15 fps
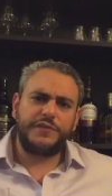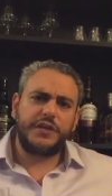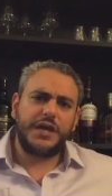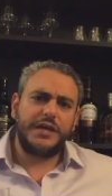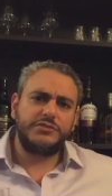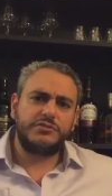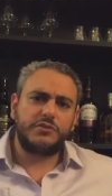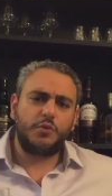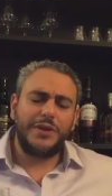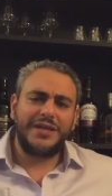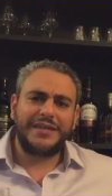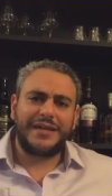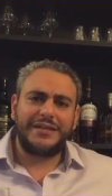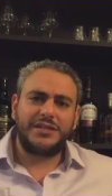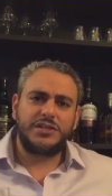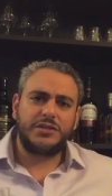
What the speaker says: if you guys are aware that